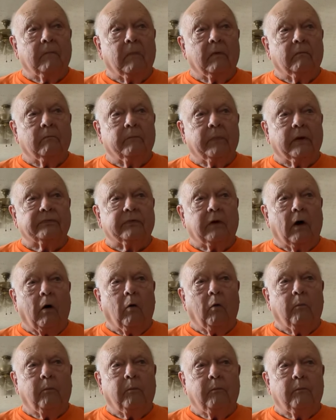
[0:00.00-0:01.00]
but the
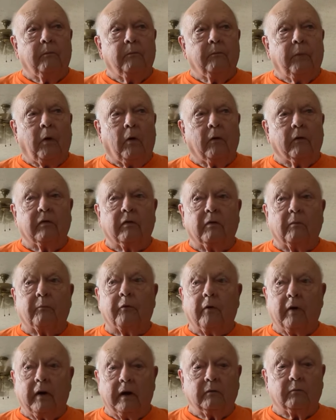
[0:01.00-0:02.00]
whole part of the
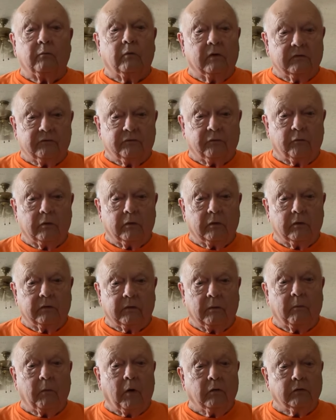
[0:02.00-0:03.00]
parade was for the
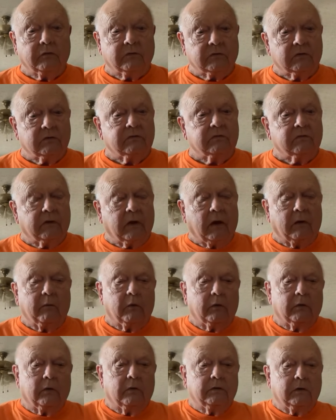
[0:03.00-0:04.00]
merchants. They
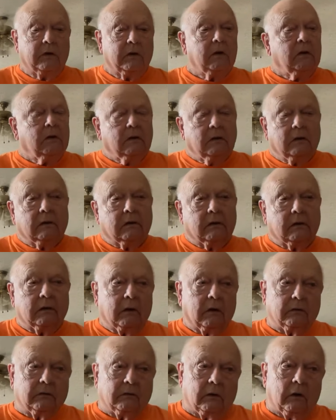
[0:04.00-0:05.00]
would
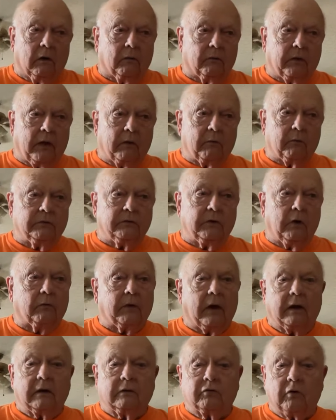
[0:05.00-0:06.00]
they would
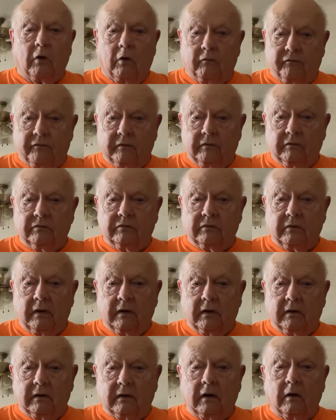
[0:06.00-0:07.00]
donate trophies
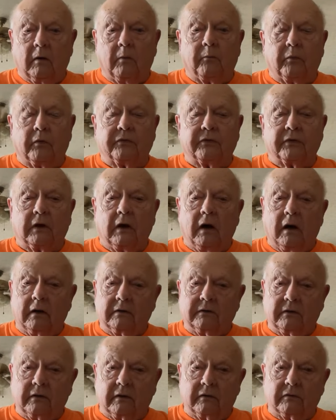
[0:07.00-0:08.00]
and help with the
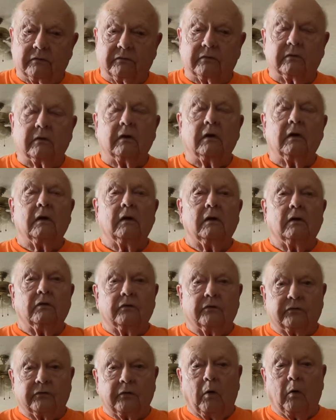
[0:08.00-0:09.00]
contest.
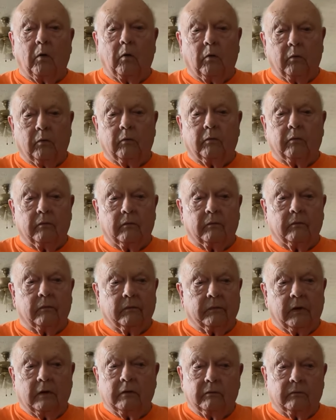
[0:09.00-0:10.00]
So
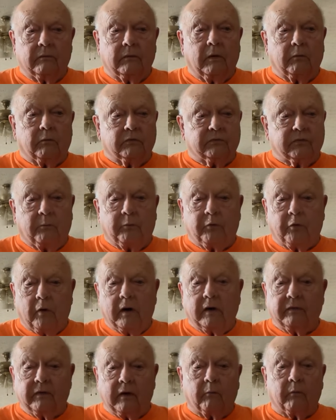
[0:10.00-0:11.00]
there was a
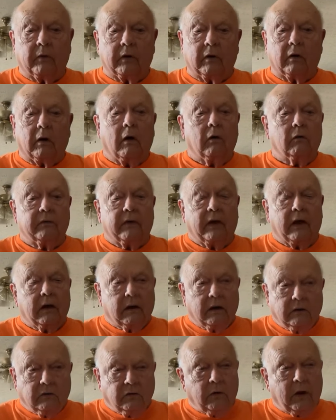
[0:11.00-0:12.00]
parade that went along with that,
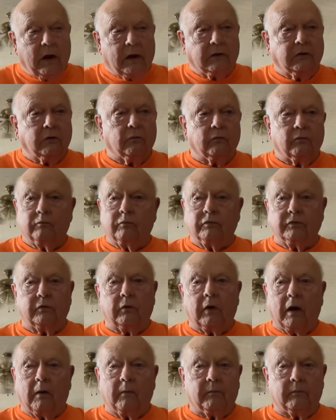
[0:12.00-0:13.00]
and you
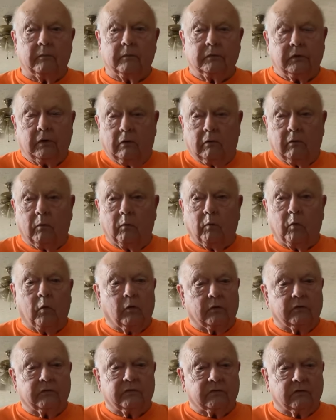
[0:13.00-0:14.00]
got
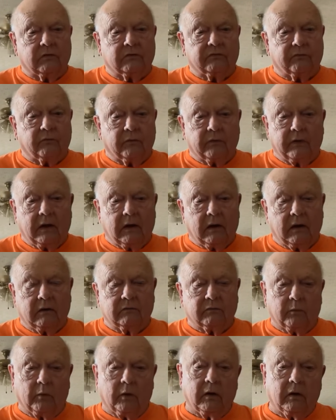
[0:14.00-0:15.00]
awards just for that as
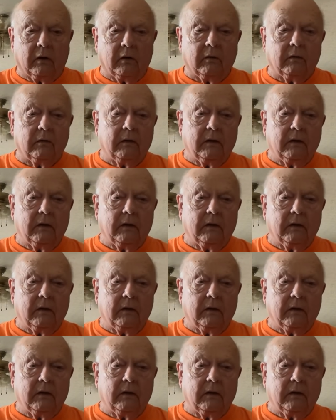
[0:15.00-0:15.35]
well.